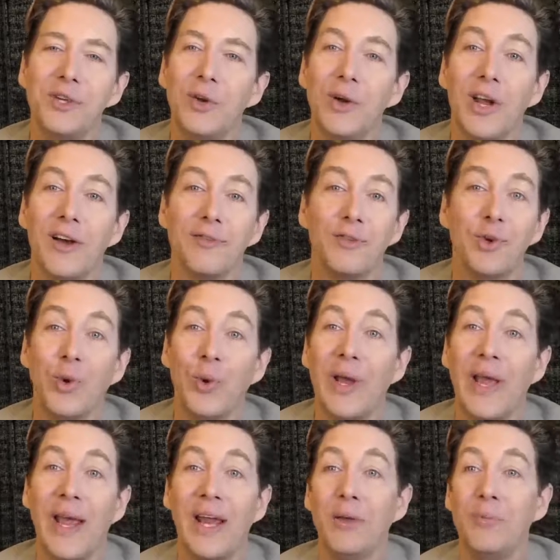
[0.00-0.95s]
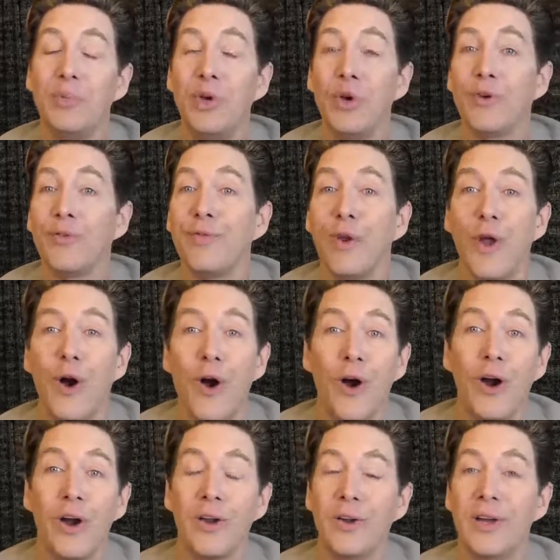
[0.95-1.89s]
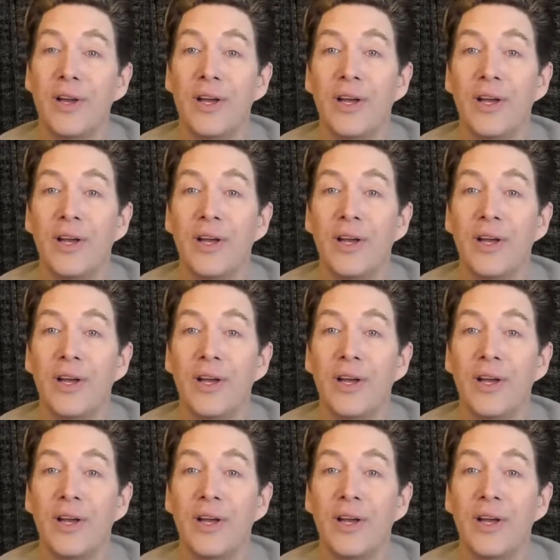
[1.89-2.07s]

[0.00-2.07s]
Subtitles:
Do you love creating beautiful art?